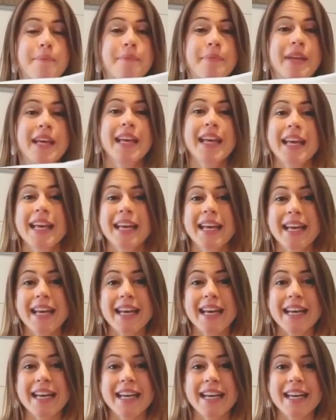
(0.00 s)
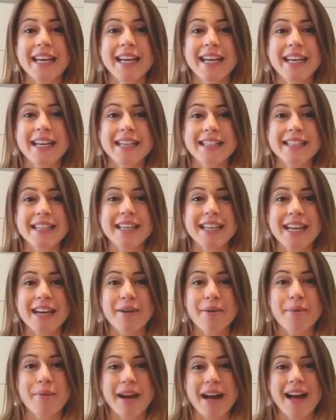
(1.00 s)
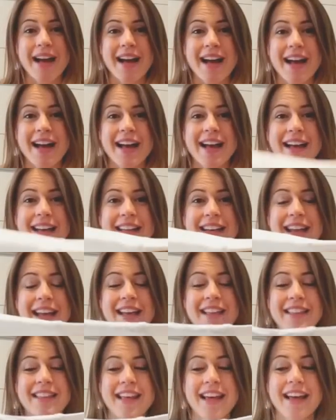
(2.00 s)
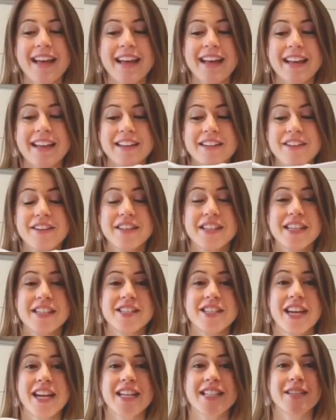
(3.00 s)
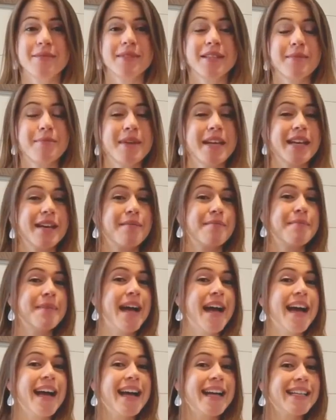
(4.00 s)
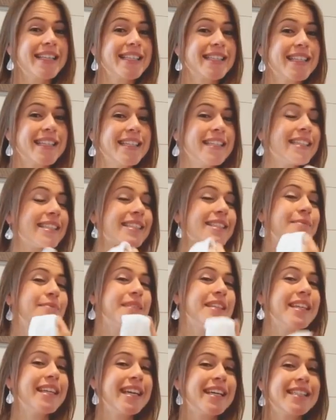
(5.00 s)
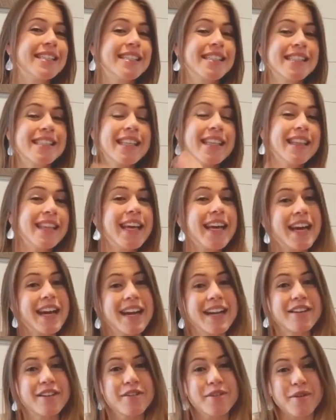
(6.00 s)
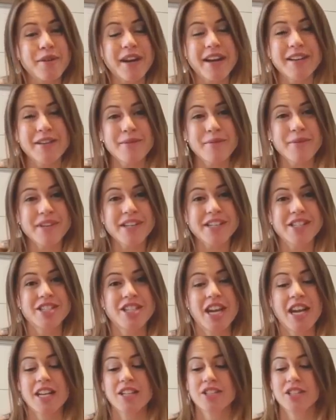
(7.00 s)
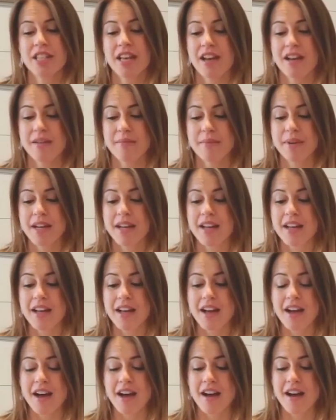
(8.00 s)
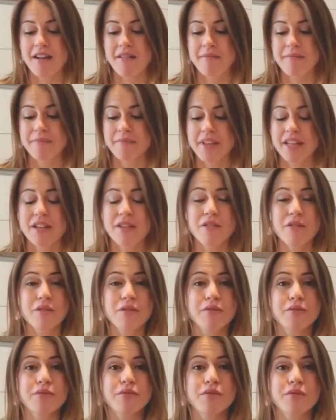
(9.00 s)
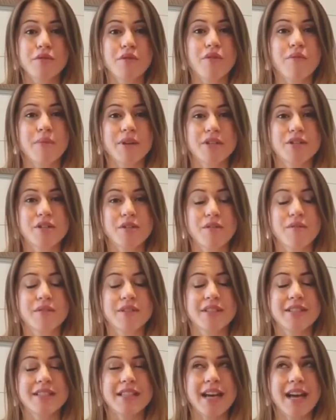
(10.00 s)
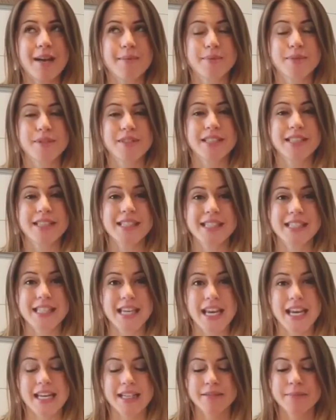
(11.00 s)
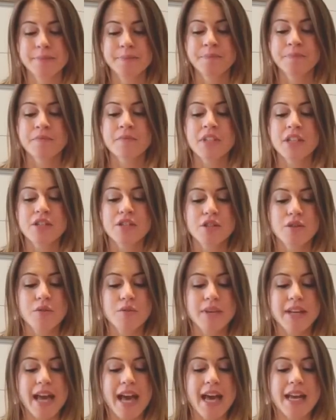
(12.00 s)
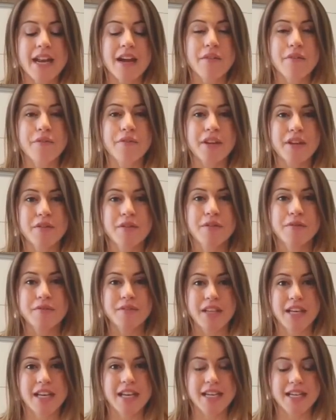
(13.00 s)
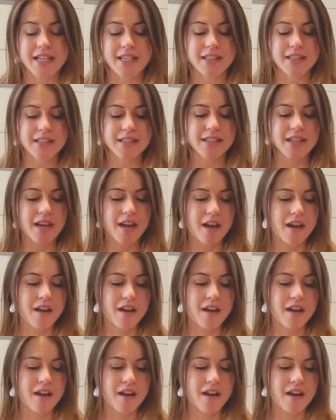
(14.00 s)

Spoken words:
pee and they get wet, and then you're gonna change them, they make a mess, and something gets in there, and you want to change them, and you go through so much clothes, it's absolutely insane. So get a few of these,